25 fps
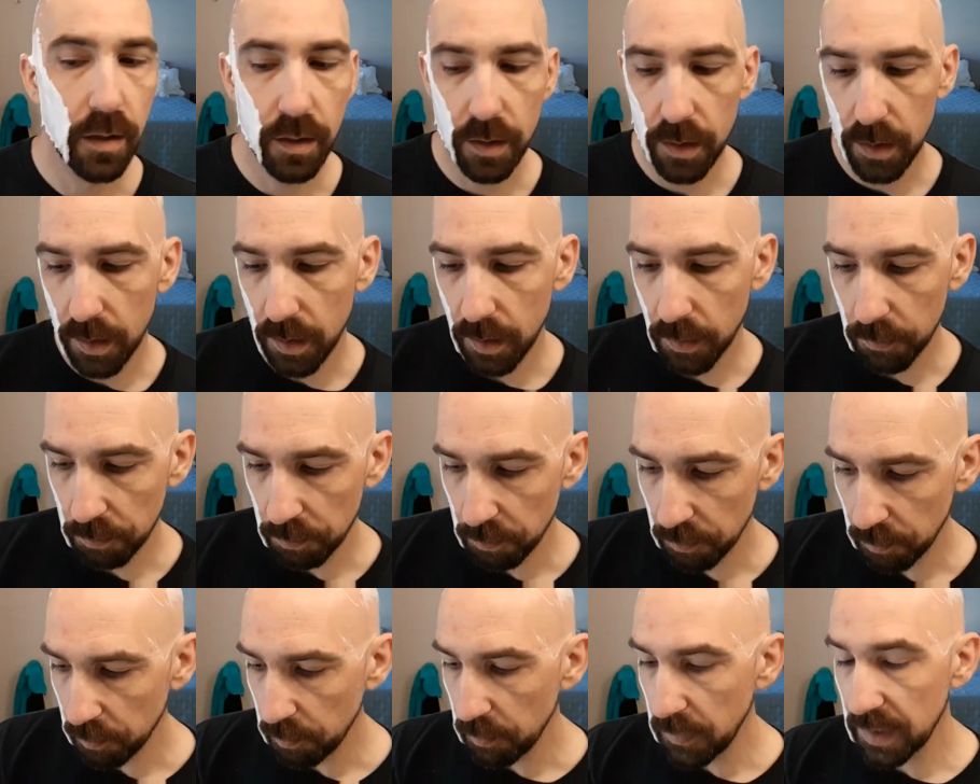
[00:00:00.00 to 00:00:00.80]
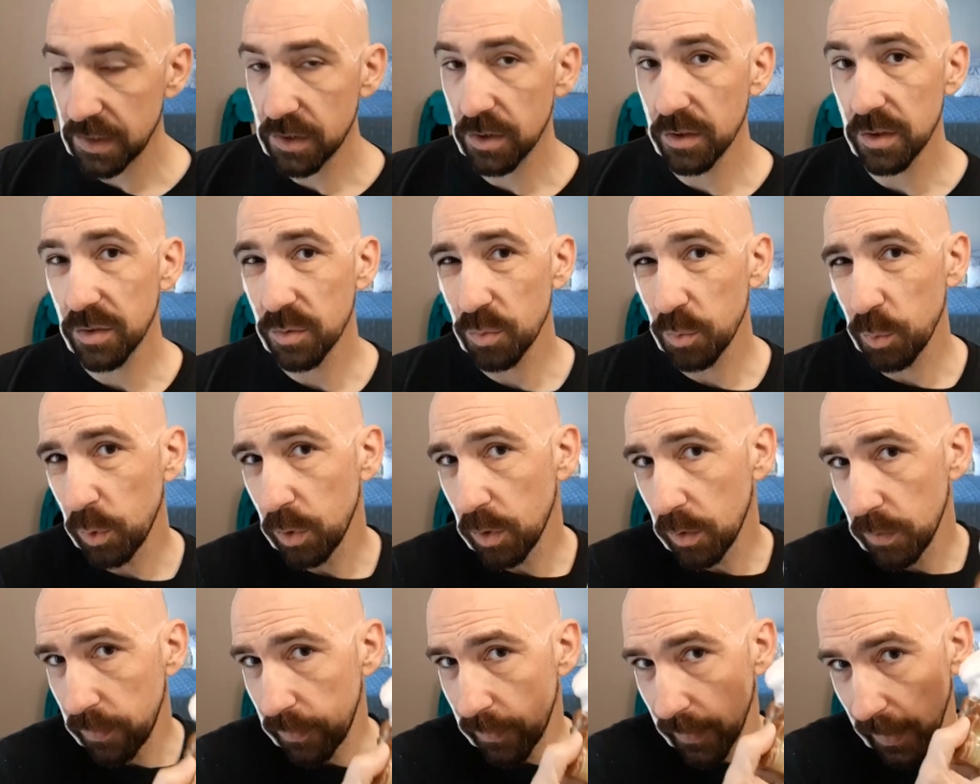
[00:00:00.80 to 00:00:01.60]
Um, Mitchell's
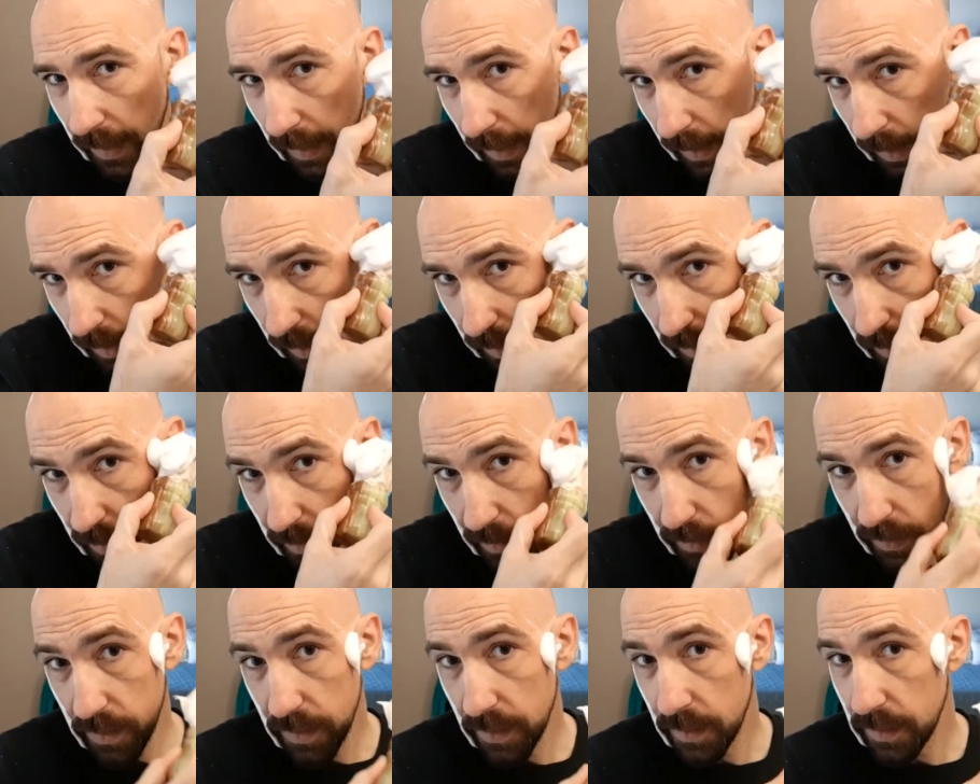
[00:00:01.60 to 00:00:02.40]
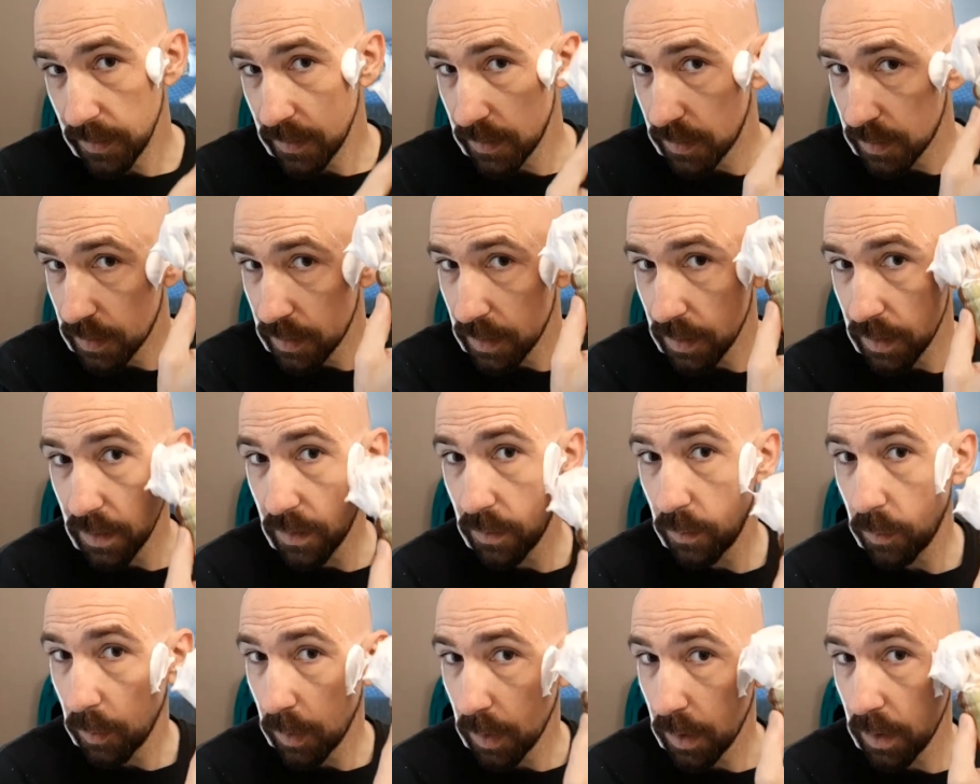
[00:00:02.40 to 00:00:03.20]
Wool Fat is
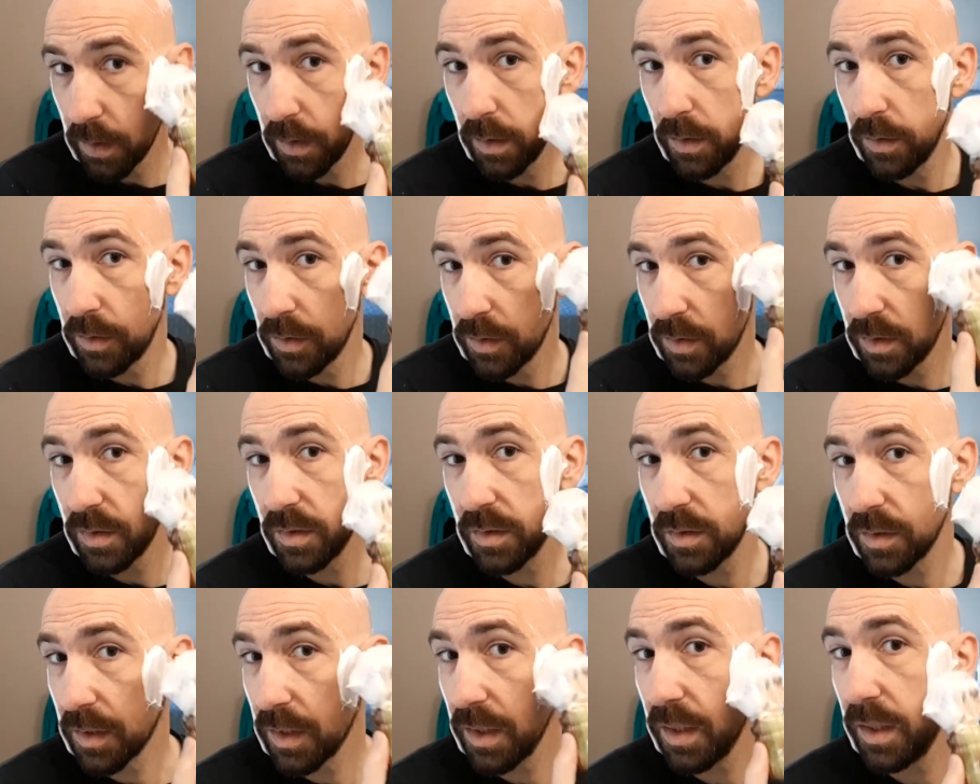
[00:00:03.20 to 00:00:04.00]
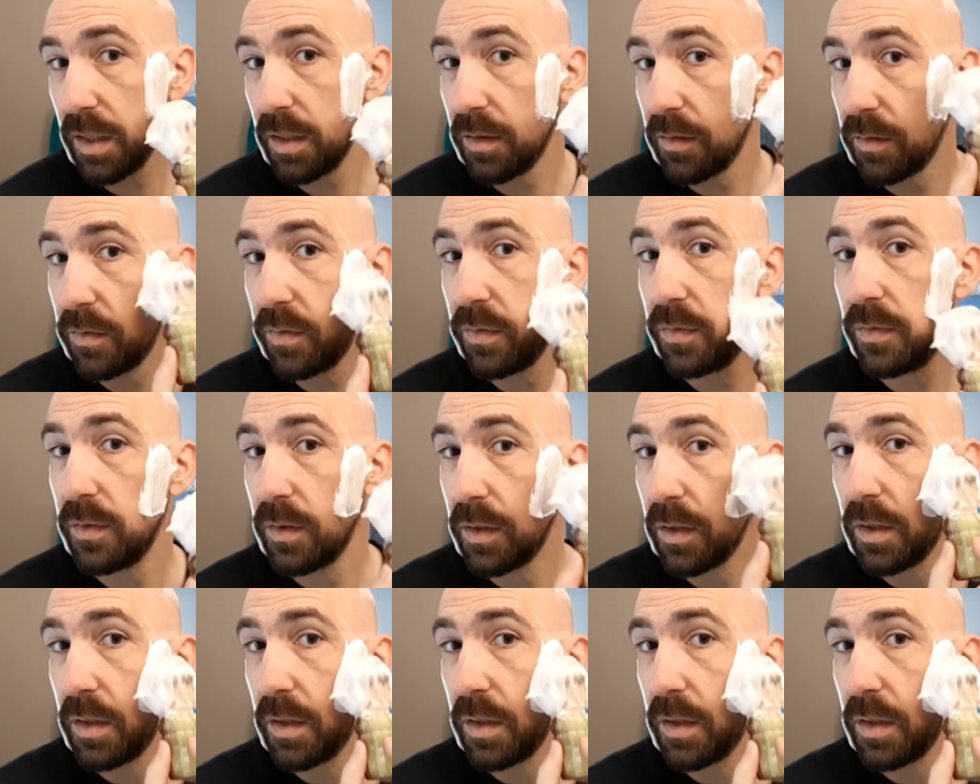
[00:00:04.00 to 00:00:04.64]
one of those kind of